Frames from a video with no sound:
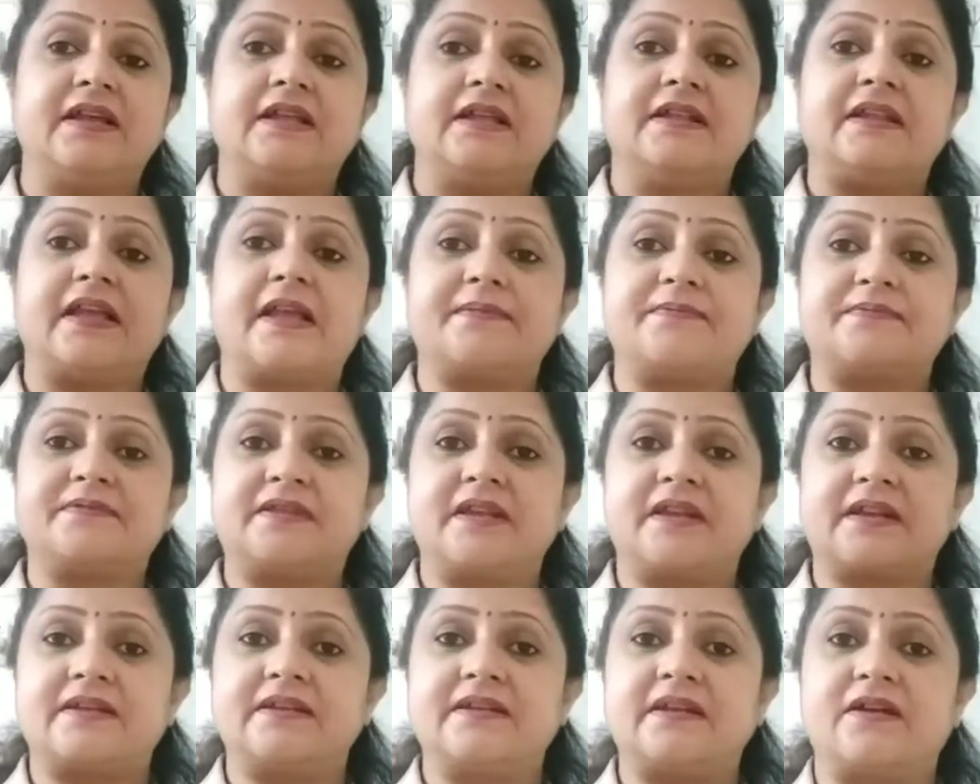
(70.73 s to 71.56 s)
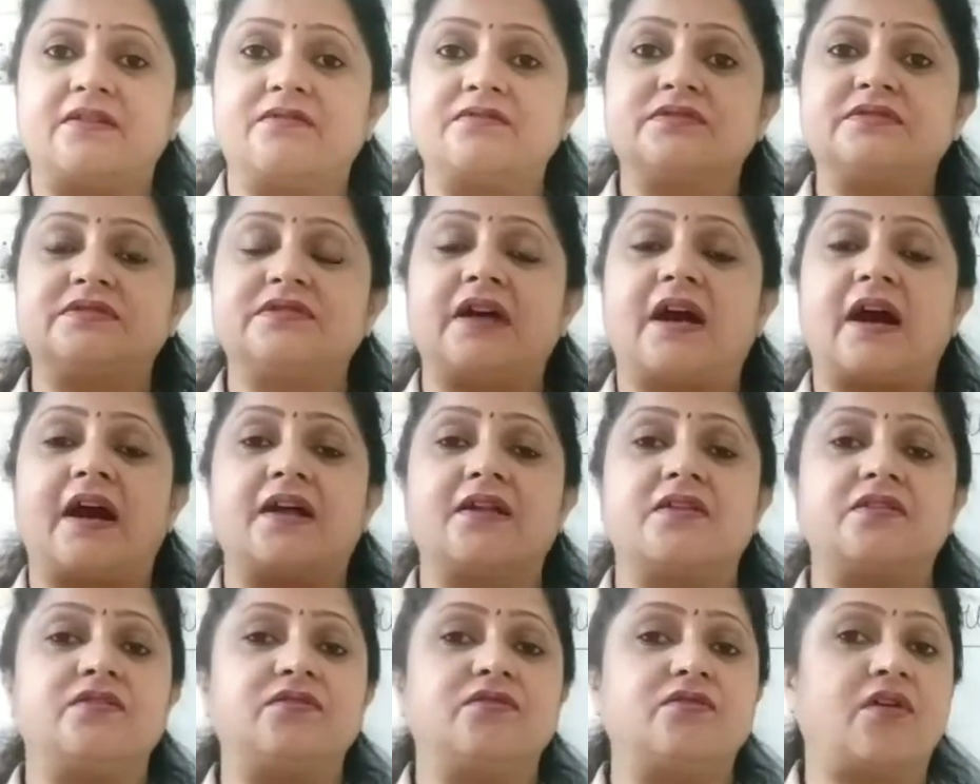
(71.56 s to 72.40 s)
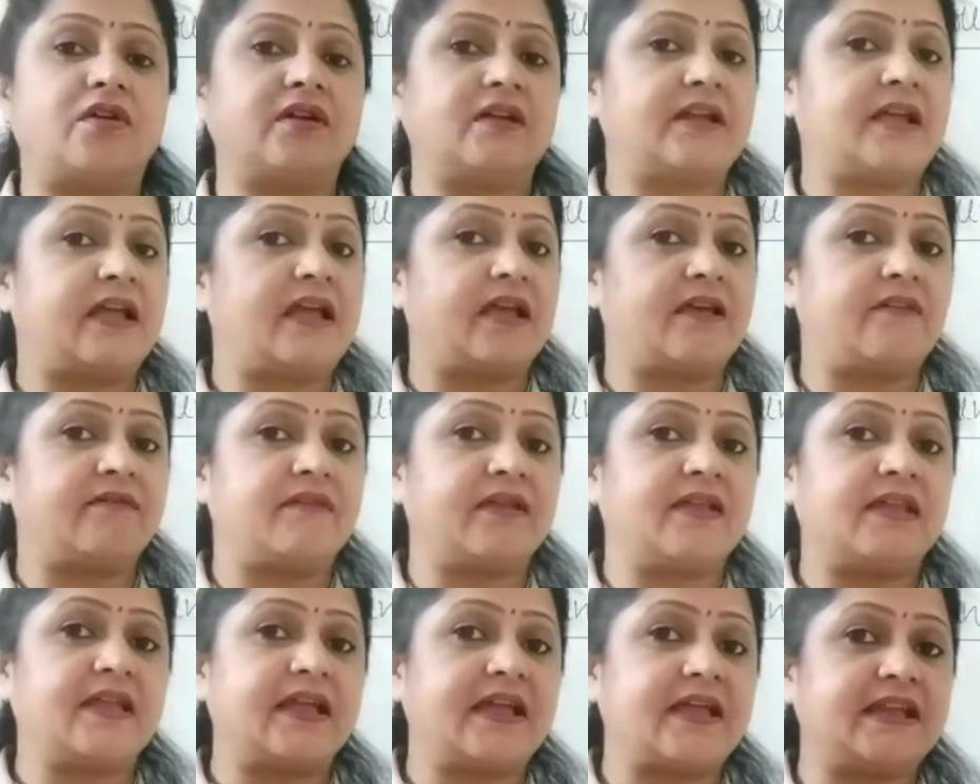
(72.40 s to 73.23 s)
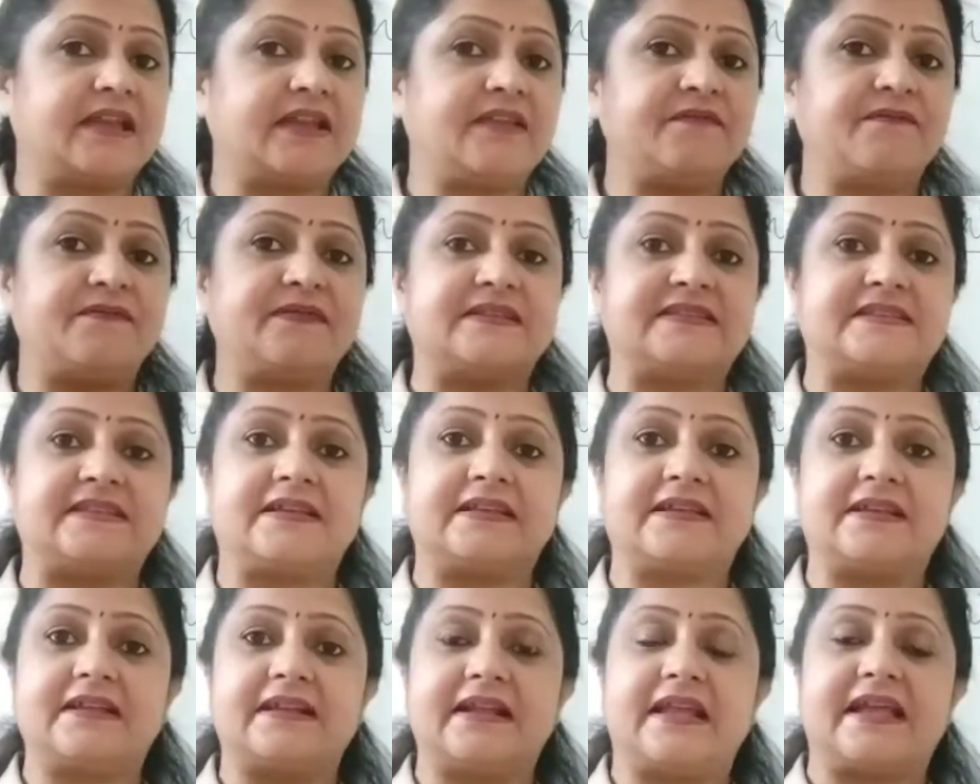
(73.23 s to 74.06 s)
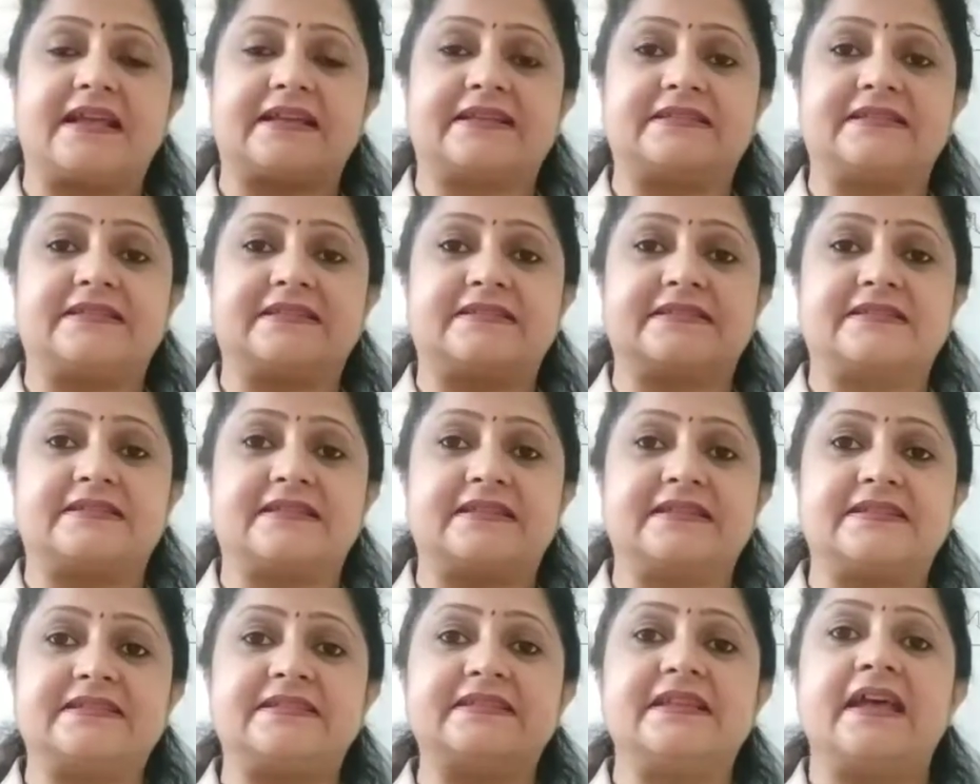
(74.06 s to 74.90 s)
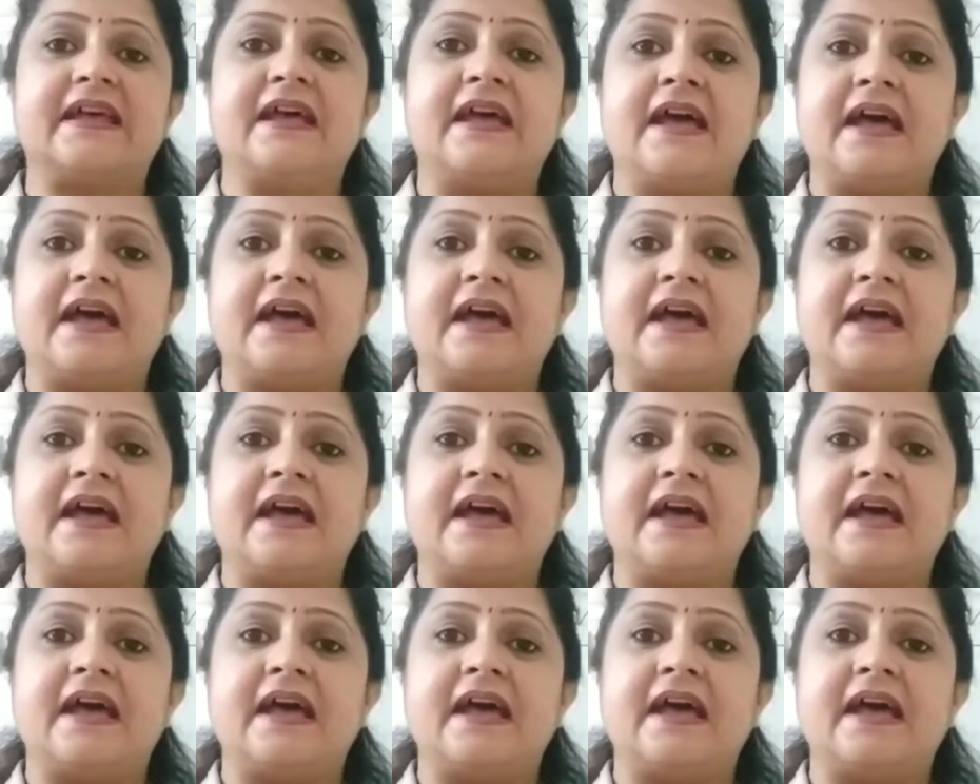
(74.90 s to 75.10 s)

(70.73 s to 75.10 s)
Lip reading: The abstract nouns are not having any physical existence